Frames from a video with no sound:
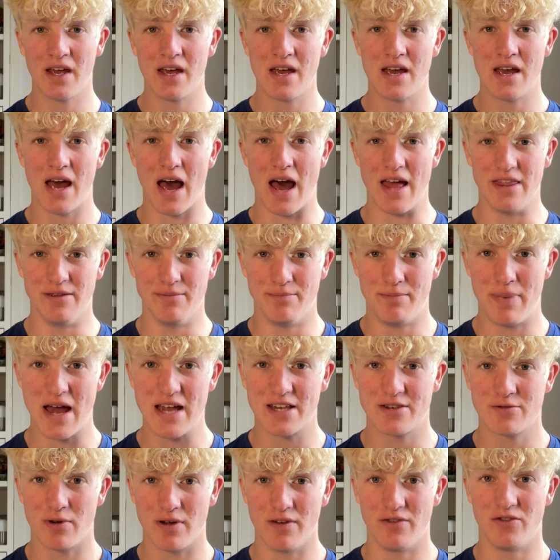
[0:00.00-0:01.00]
And the
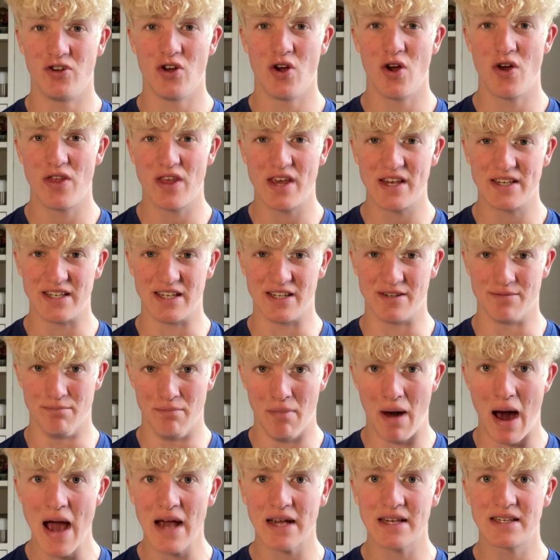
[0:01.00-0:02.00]
best way of doing this is
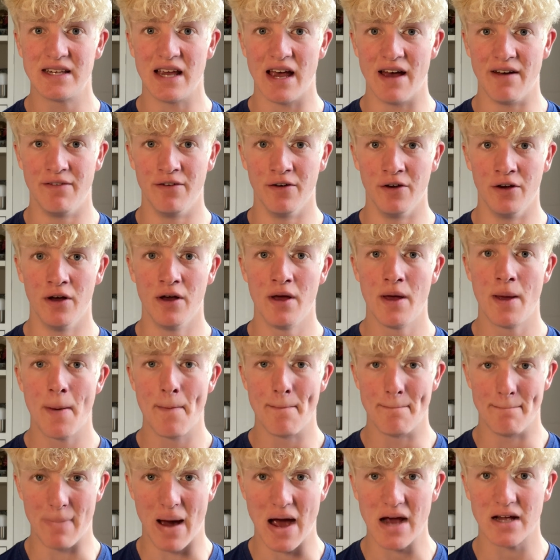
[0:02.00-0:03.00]
max effort,
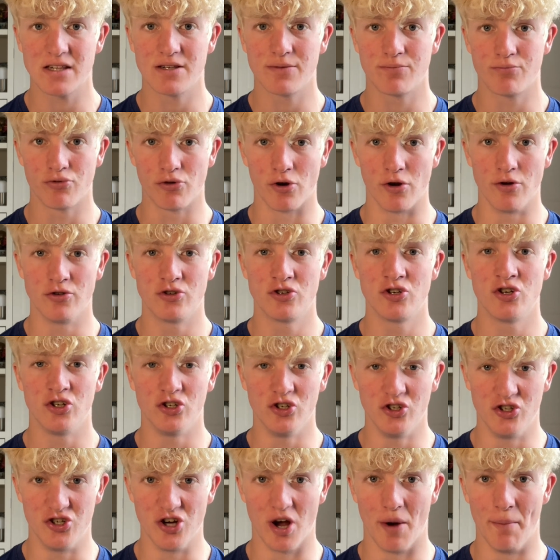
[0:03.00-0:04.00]
max approach
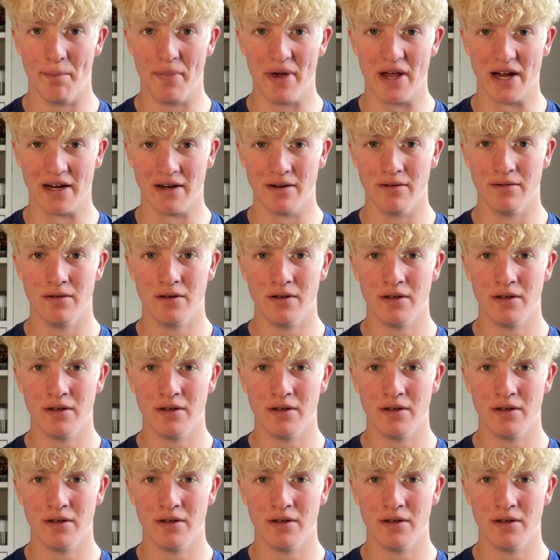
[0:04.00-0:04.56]
jumping.